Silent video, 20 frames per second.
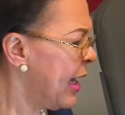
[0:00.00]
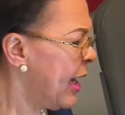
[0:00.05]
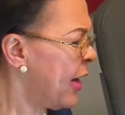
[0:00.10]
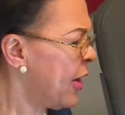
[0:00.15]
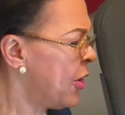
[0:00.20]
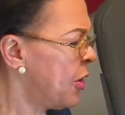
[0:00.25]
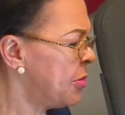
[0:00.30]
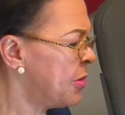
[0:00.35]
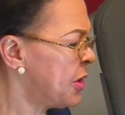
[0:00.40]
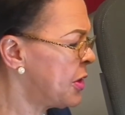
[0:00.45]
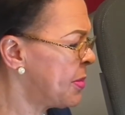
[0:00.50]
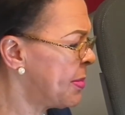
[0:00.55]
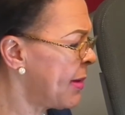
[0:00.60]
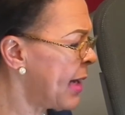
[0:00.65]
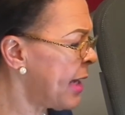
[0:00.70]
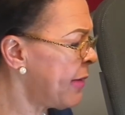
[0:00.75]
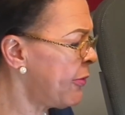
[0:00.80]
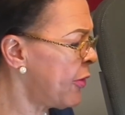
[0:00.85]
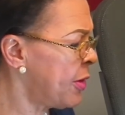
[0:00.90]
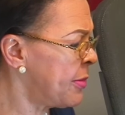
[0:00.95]
I hope this
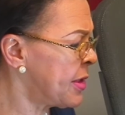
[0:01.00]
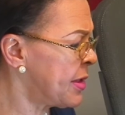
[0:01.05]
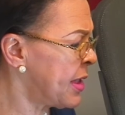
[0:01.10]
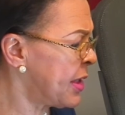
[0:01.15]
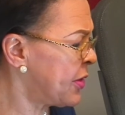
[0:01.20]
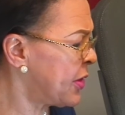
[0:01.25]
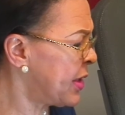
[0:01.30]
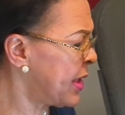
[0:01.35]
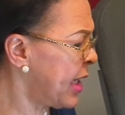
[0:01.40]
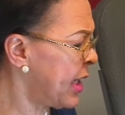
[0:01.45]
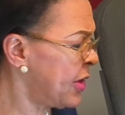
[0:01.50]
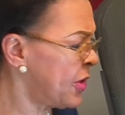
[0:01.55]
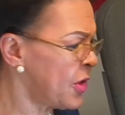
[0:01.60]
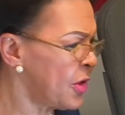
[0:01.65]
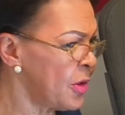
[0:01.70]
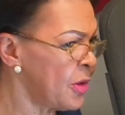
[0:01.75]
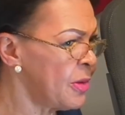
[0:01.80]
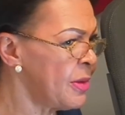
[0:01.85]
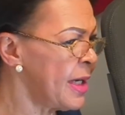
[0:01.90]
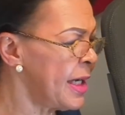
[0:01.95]
platform is
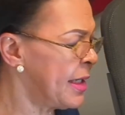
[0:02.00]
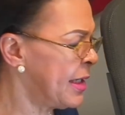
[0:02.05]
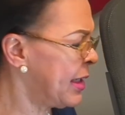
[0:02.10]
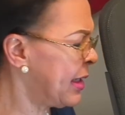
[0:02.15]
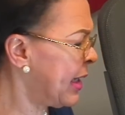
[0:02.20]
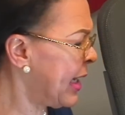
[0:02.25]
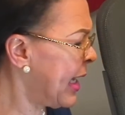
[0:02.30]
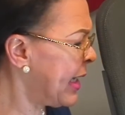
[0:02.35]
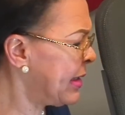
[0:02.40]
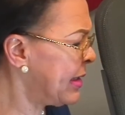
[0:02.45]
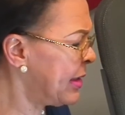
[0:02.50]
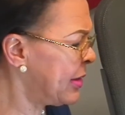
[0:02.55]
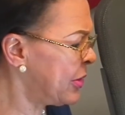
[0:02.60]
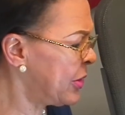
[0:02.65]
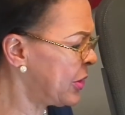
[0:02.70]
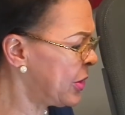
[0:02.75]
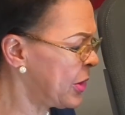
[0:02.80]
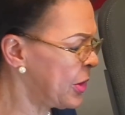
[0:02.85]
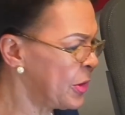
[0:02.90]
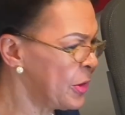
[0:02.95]
educational and enlightening
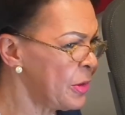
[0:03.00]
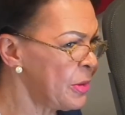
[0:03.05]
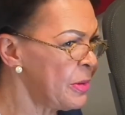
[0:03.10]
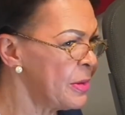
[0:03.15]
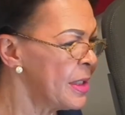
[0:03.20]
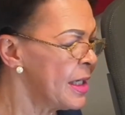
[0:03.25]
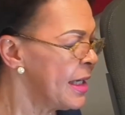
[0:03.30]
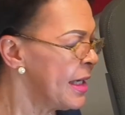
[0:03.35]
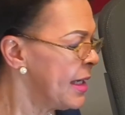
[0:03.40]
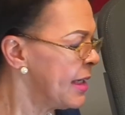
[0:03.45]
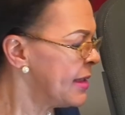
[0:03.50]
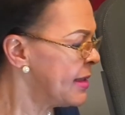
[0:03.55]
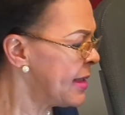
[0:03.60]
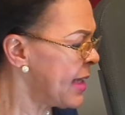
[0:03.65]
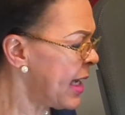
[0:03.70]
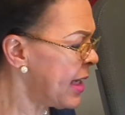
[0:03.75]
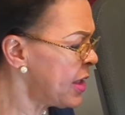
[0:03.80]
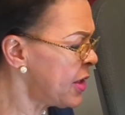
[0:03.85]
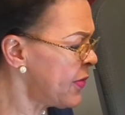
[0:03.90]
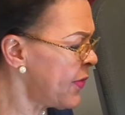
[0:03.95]
to you,
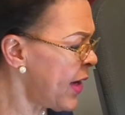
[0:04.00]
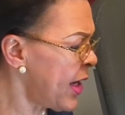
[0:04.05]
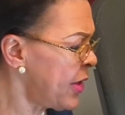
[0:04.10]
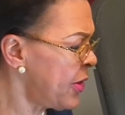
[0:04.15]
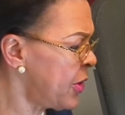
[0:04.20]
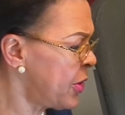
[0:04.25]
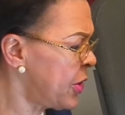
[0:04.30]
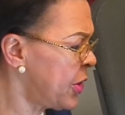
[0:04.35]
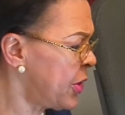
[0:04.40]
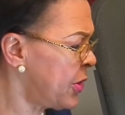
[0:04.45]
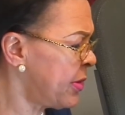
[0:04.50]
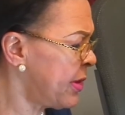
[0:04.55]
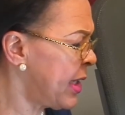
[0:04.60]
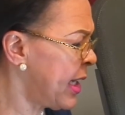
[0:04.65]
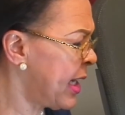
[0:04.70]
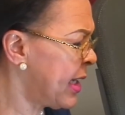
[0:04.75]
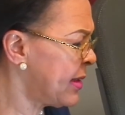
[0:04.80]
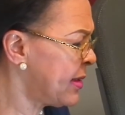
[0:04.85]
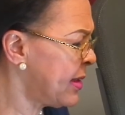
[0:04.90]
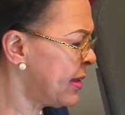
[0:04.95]
satisfying your
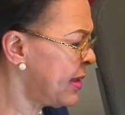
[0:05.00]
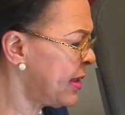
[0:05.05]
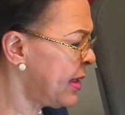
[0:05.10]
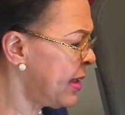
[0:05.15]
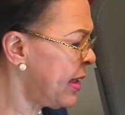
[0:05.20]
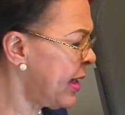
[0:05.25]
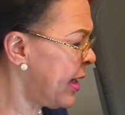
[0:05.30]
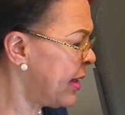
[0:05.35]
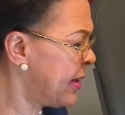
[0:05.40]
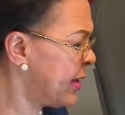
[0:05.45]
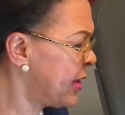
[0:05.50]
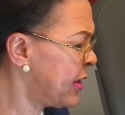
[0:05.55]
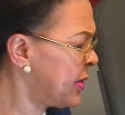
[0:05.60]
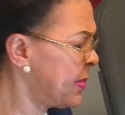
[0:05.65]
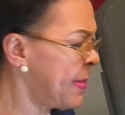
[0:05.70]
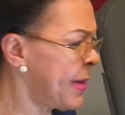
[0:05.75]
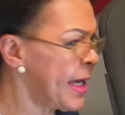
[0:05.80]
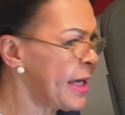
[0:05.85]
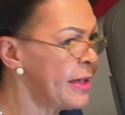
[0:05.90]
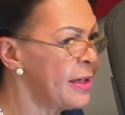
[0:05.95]
curiosity and
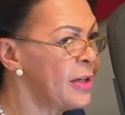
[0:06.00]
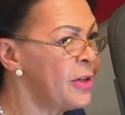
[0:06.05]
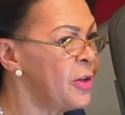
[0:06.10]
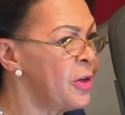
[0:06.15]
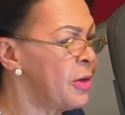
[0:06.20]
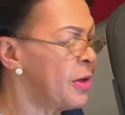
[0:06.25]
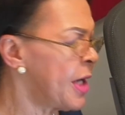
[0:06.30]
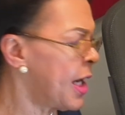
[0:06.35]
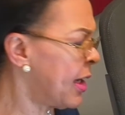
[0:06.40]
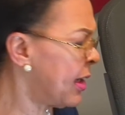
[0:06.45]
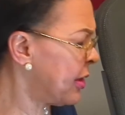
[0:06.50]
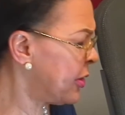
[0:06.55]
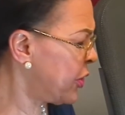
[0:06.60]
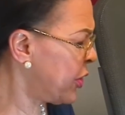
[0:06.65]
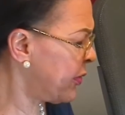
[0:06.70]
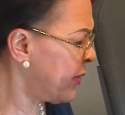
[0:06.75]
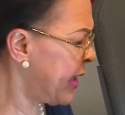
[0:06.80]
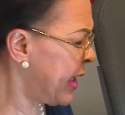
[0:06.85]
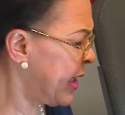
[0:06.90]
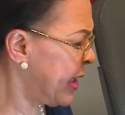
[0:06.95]
expanding your
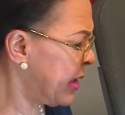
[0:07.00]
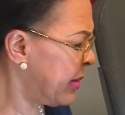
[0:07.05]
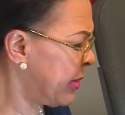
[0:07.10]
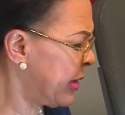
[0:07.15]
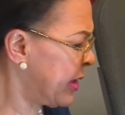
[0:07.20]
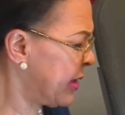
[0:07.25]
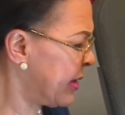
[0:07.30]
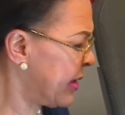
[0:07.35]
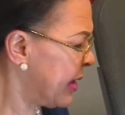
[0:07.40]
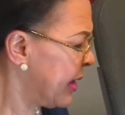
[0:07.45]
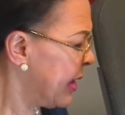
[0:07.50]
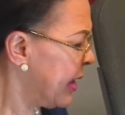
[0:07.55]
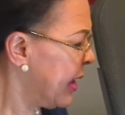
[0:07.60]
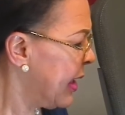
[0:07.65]
knowledge of cannabis.